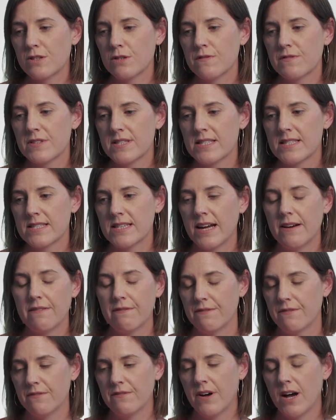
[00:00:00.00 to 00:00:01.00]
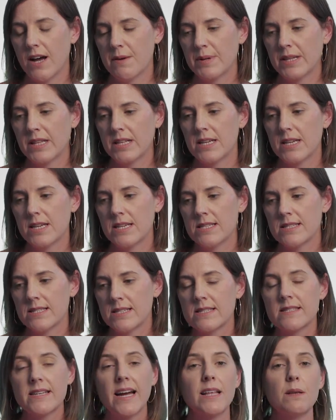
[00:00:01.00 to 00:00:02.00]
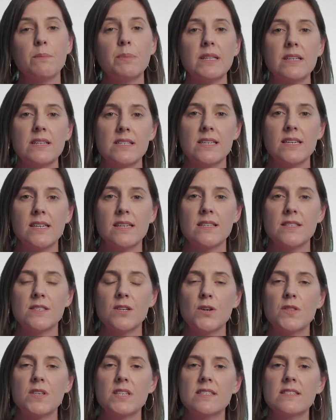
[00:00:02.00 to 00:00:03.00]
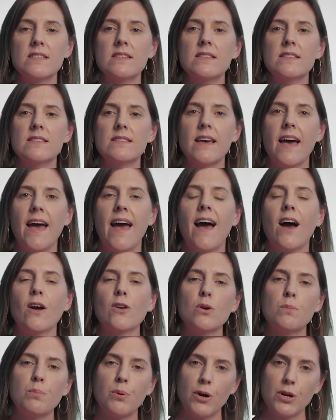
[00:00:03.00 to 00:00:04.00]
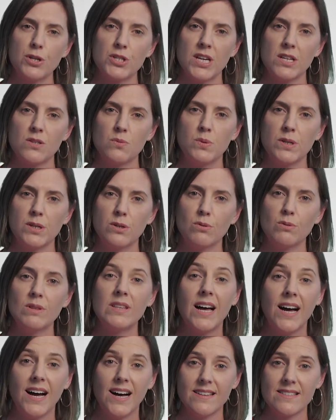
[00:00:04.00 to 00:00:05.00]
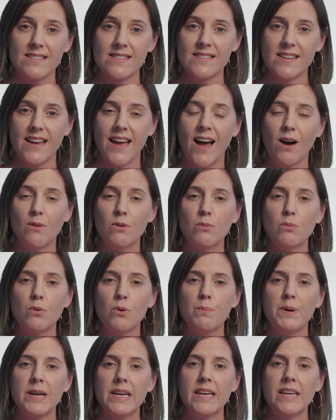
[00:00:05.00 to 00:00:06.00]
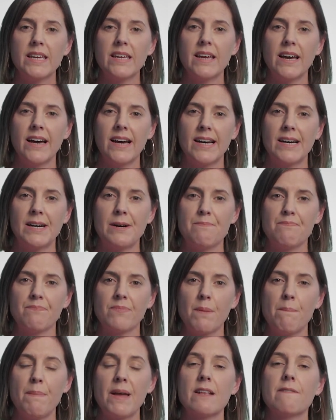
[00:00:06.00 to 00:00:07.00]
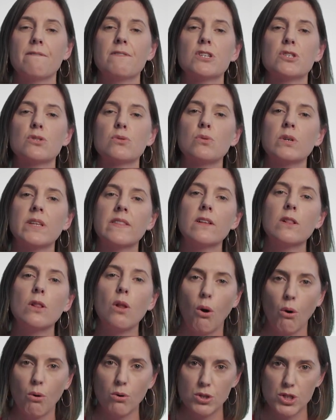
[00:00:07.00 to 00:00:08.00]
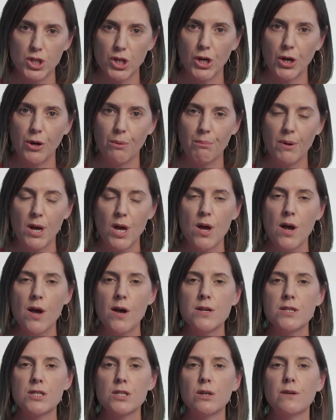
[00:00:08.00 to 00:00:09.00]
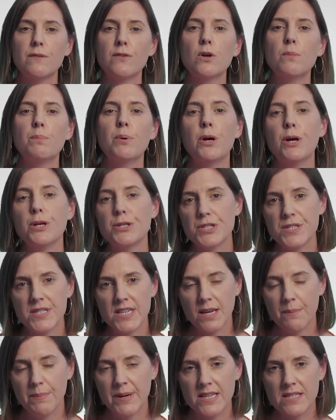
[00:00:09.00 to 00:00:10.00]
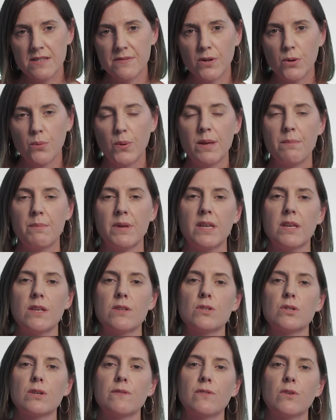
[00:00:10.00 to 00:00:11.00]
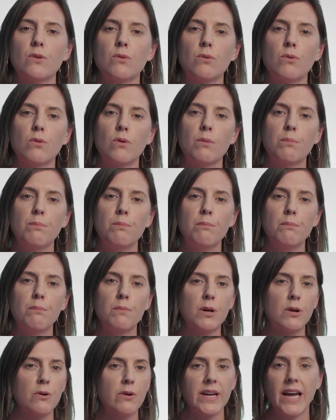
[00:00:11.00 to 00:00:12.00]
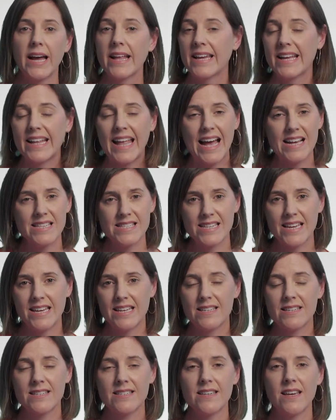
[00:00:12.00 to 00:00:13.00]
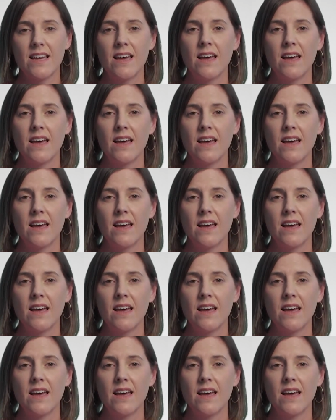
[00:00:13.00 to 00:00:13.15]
of viability is sustainability. So this is how your project will last, how it will be beneficial in the long term. So if you're purchasing a piece of equipment, or if you're creating an asset,